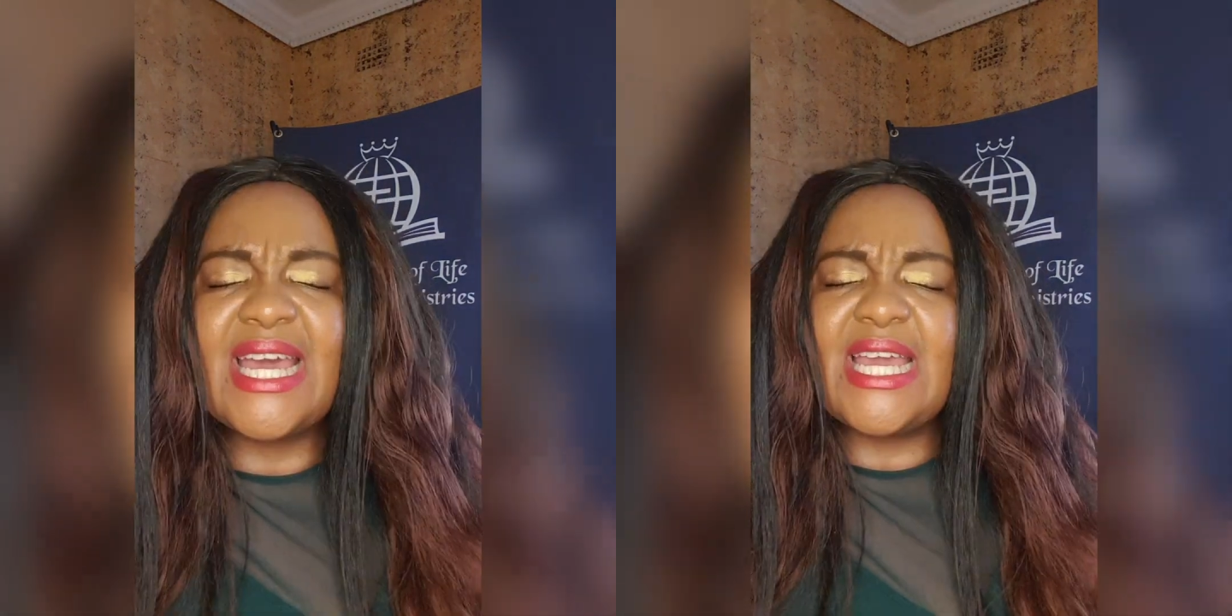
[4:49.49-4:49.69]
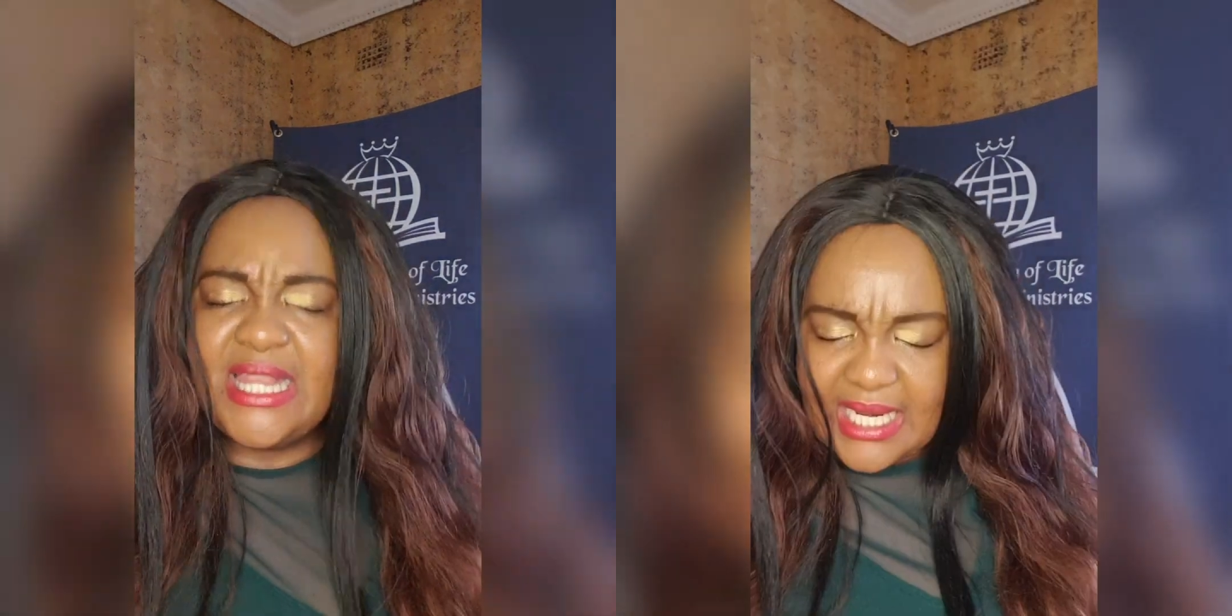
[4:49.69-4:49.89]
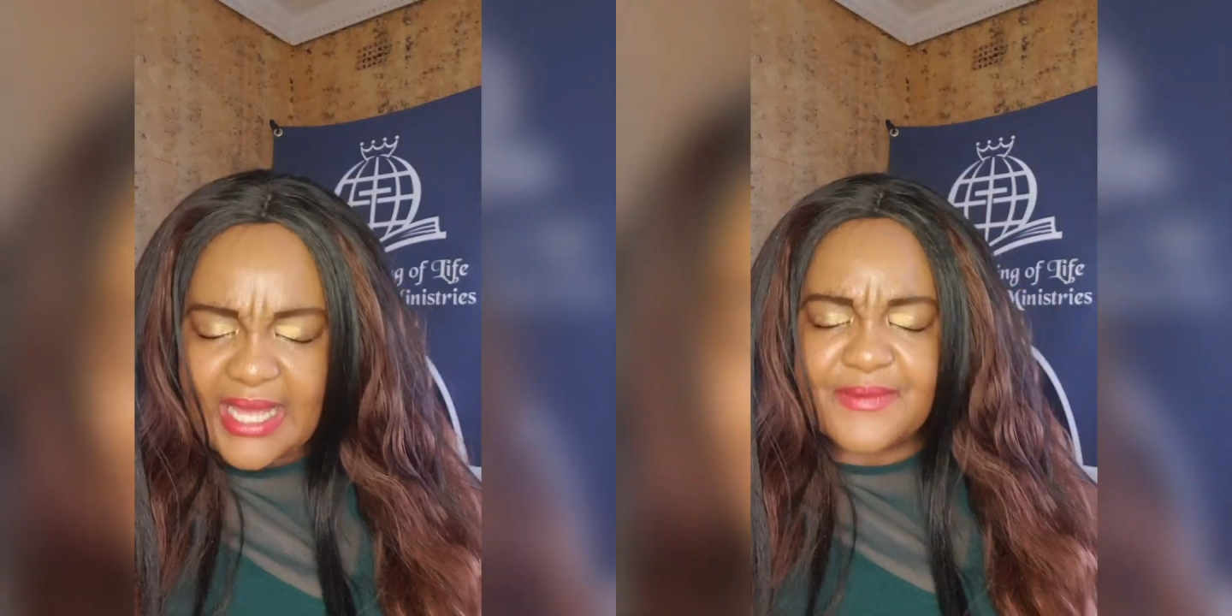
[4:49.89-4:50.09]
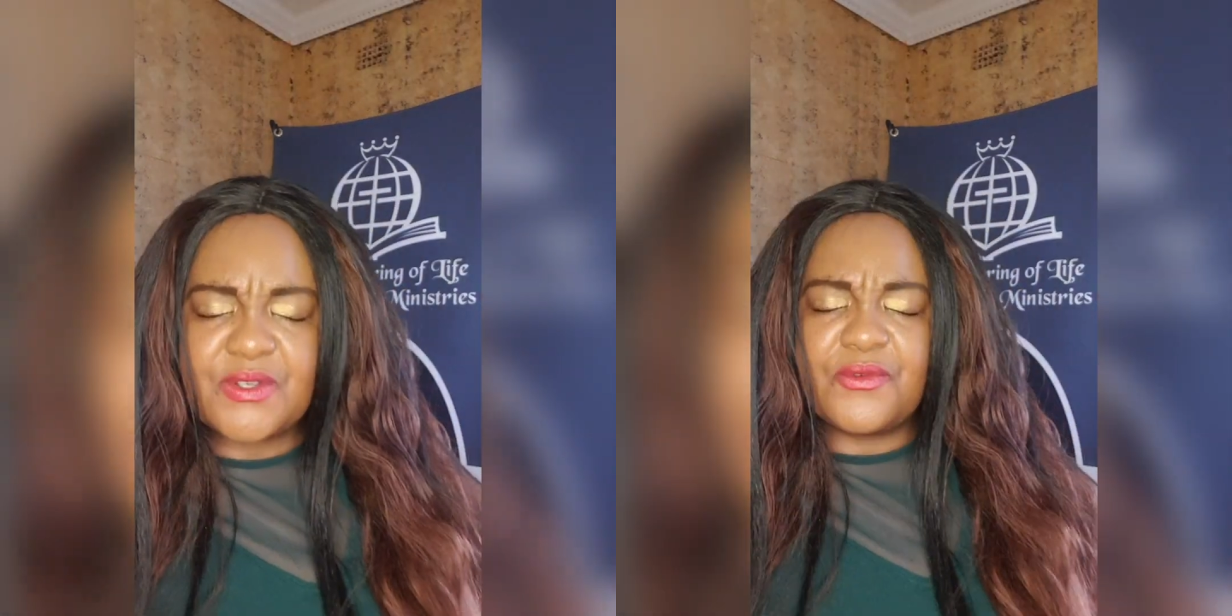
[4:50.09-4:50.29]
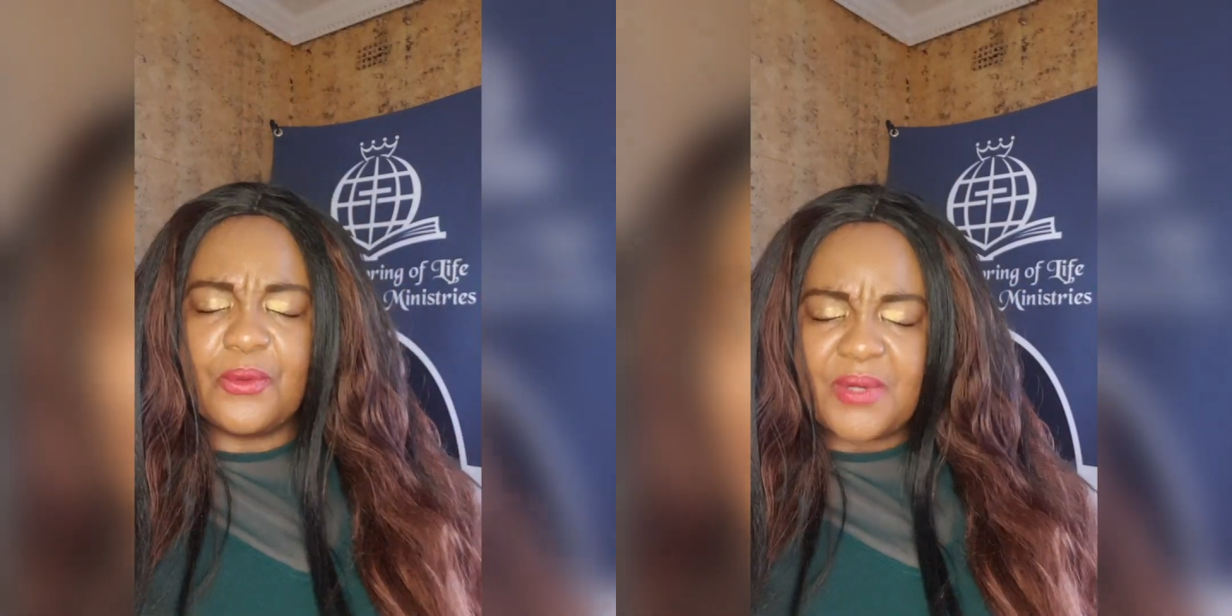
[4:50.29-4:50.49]
in the lives
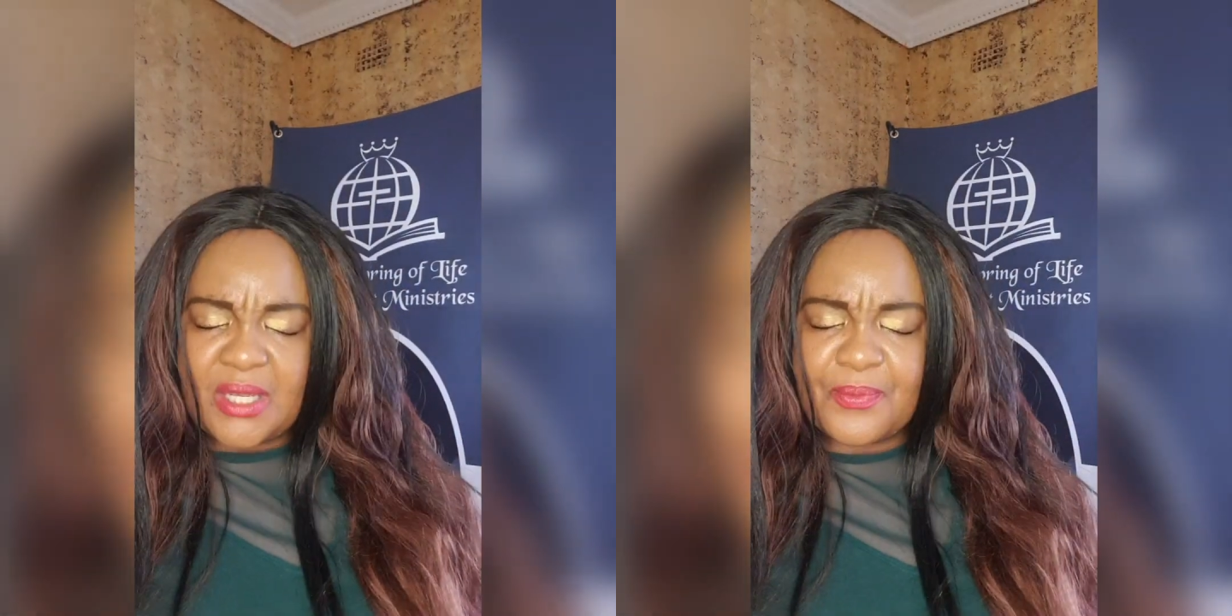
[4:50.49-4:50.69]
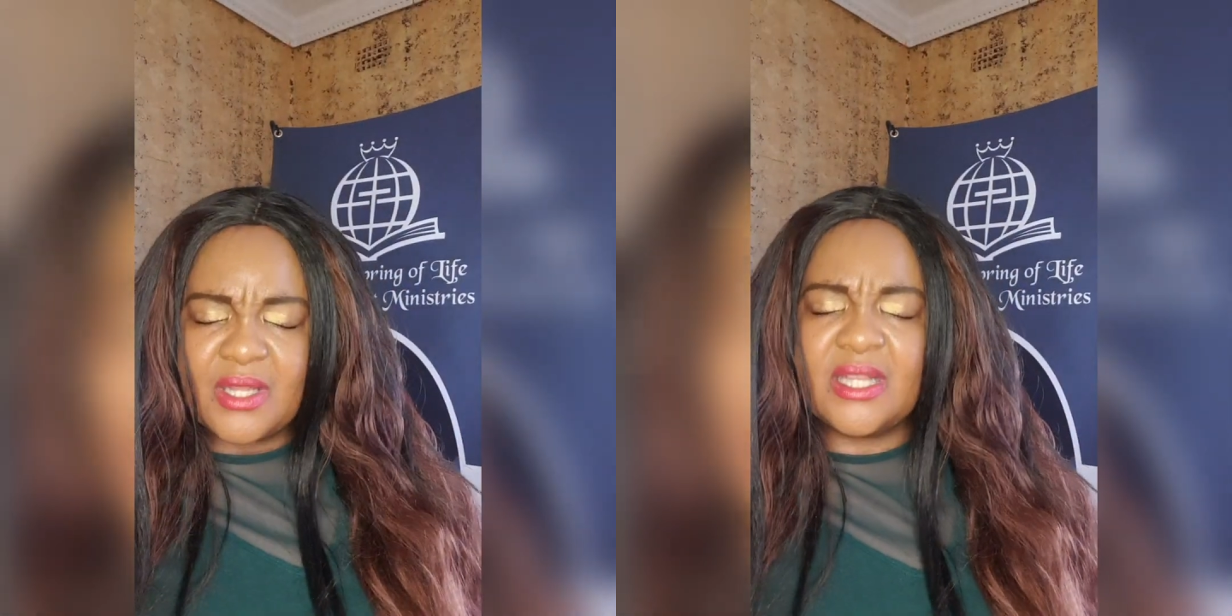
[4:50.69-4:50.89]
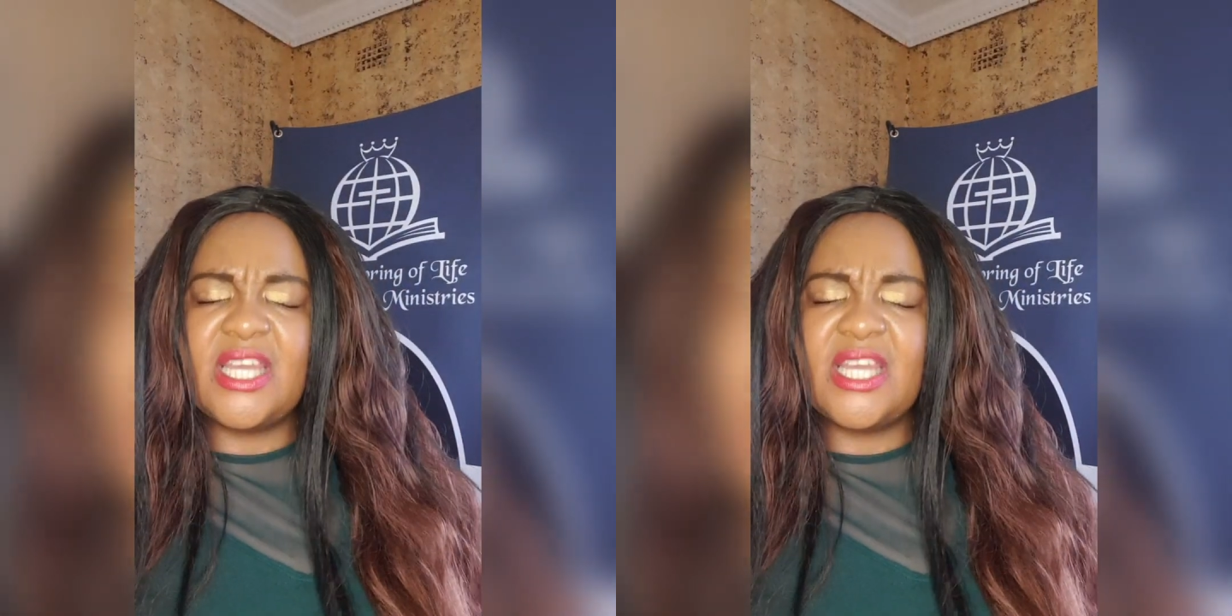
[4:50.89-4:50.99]
of your people.